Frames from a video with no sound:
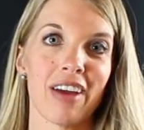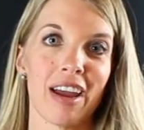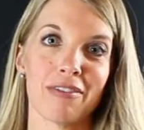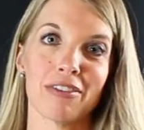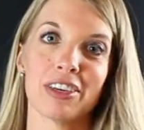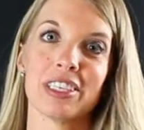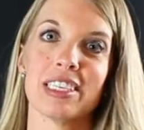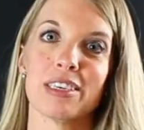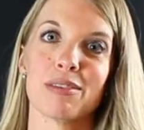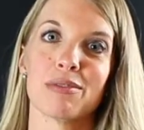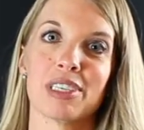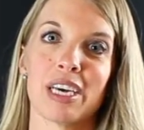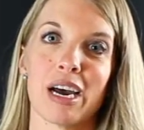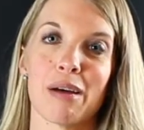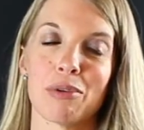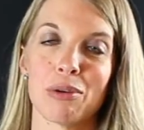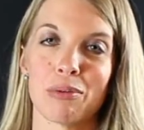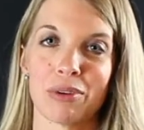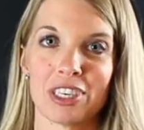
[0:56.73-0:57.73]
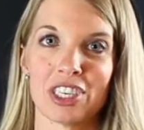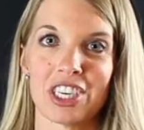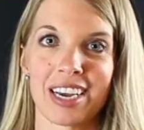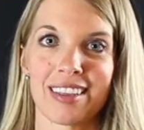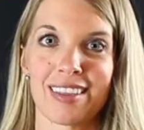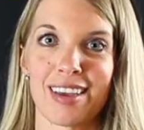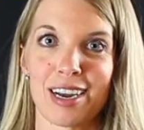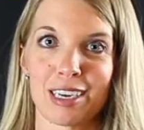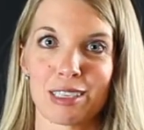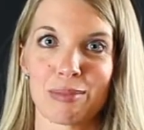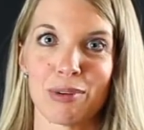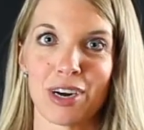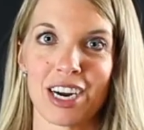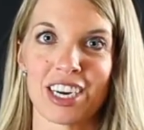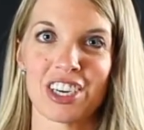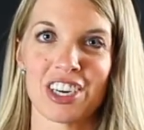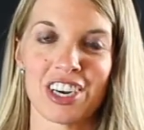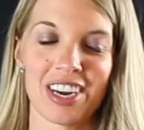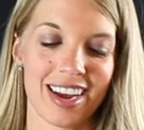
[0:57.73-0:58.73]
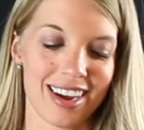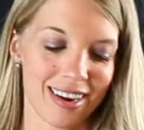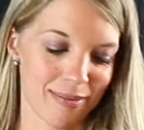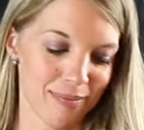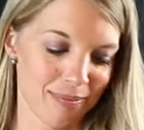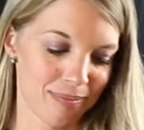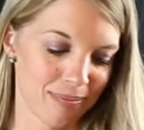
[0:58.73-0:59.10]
every single time you want to check the expiration date.